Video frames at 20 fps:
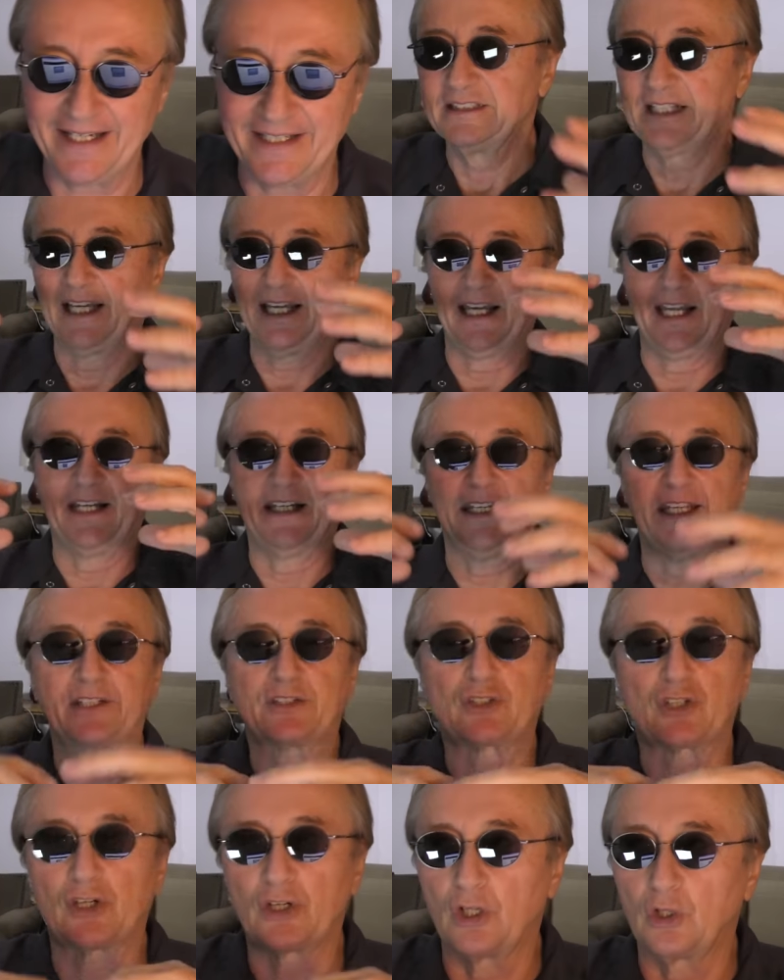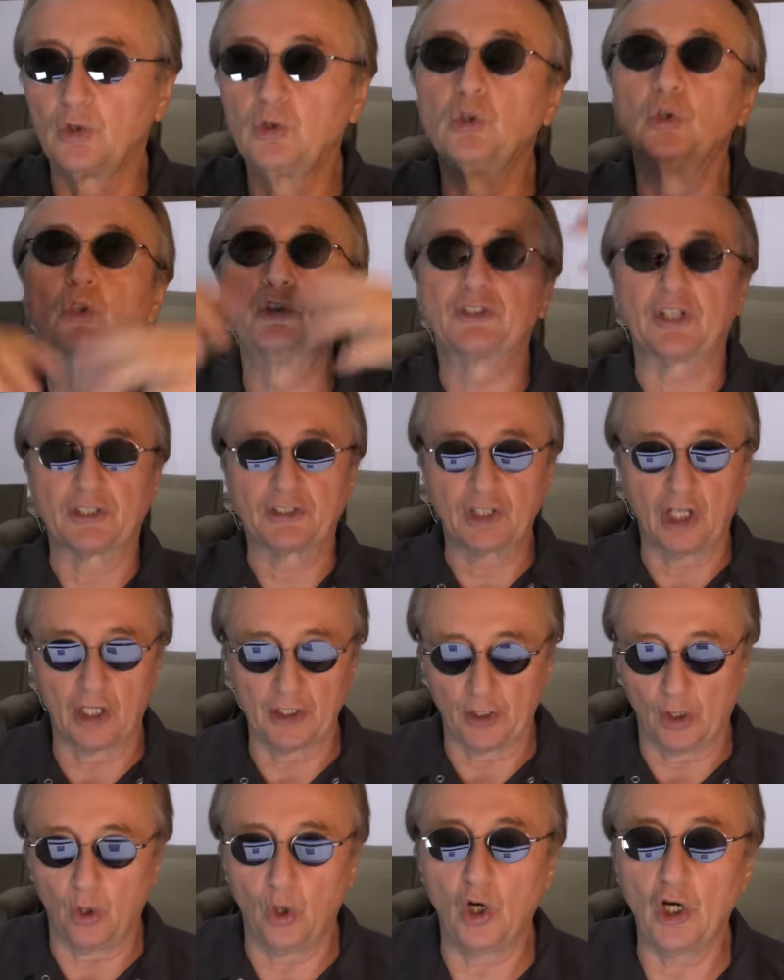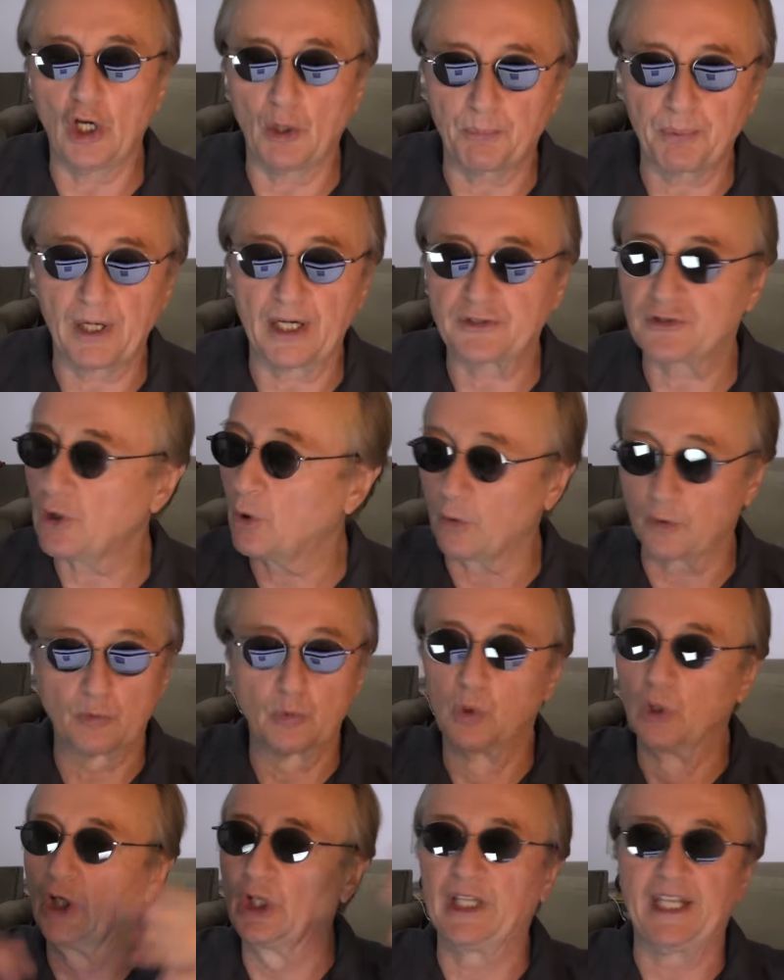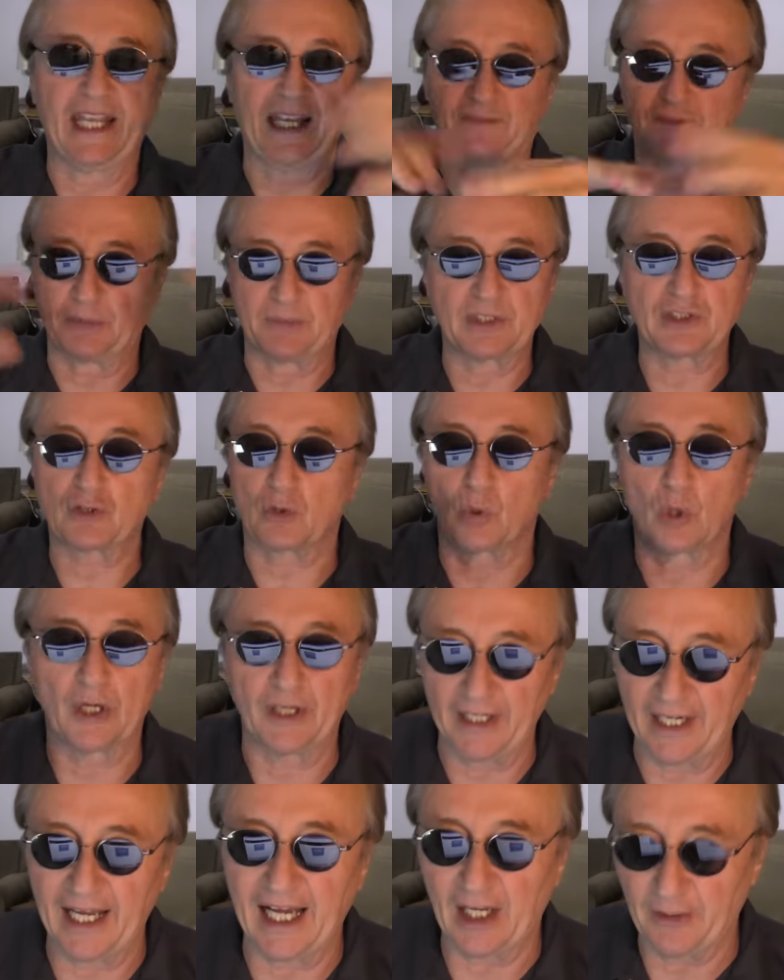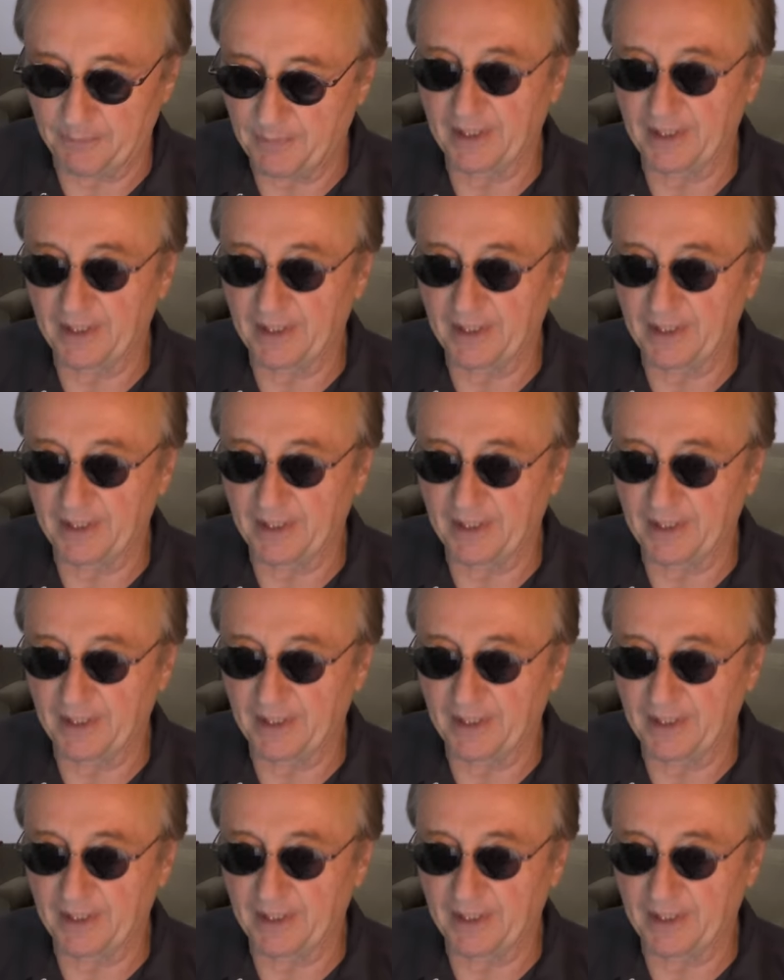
then it's going to lose a ton of oil pressure. It would really have to be squirting out.